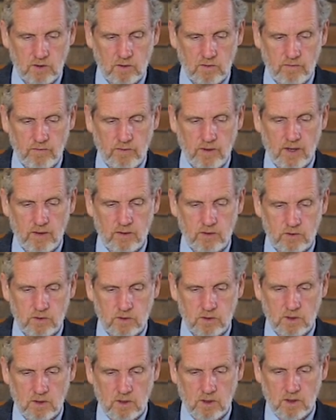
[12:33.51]
of the
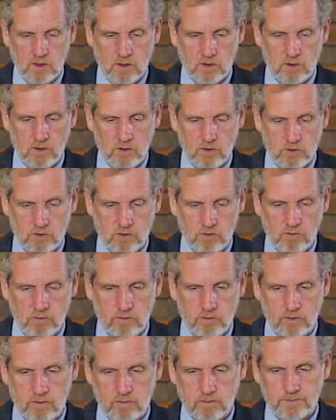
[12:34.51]
fathers to the
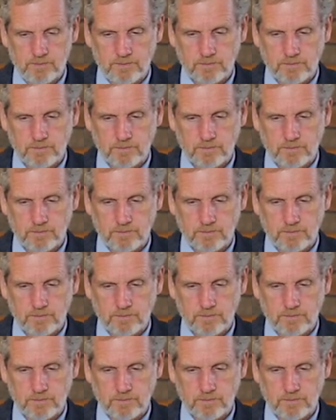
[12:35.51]
children.